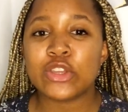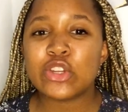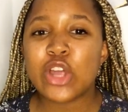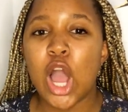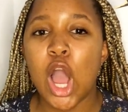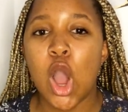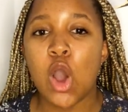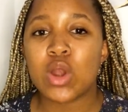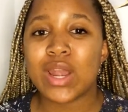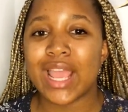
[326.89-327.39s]
You
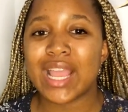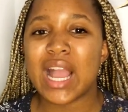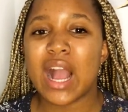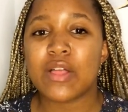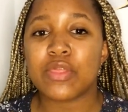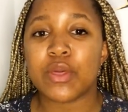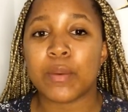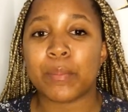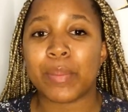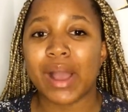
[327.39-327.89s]
know how like
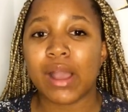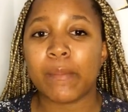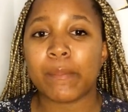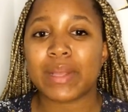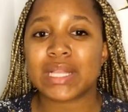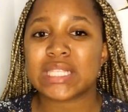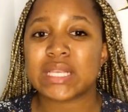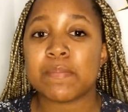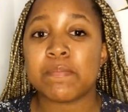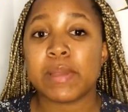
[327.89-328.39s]
other bunk
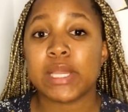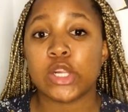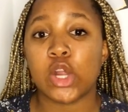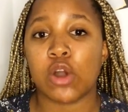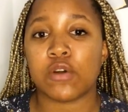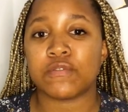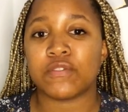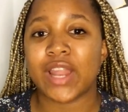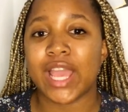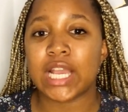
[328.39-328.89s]
beds are made
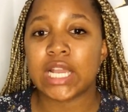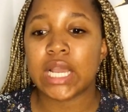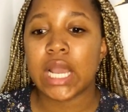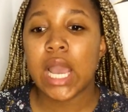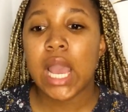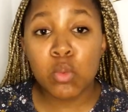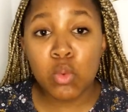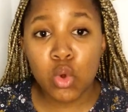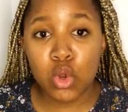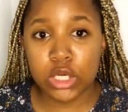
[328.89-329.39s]
of like
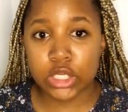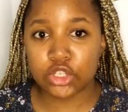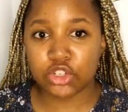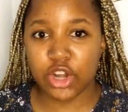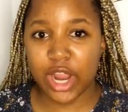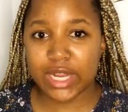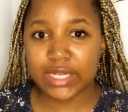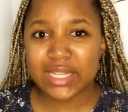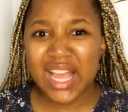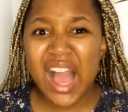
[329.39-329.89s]
wood,
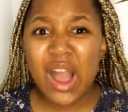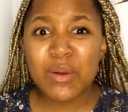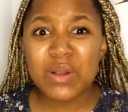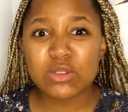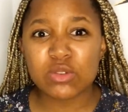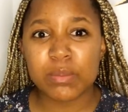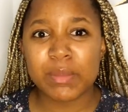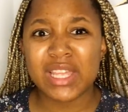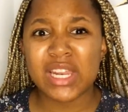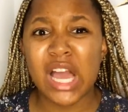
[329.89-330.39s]
right?
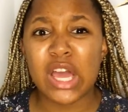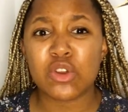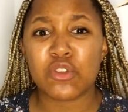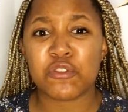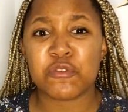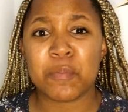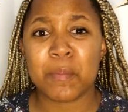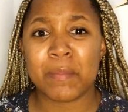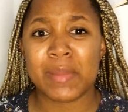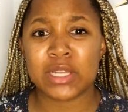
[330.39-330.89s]
Ours were made out
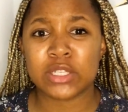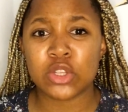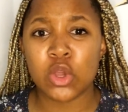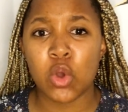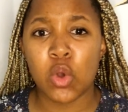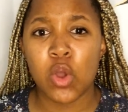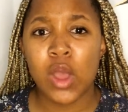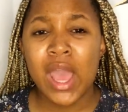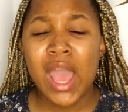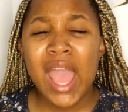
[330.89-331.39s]
of metal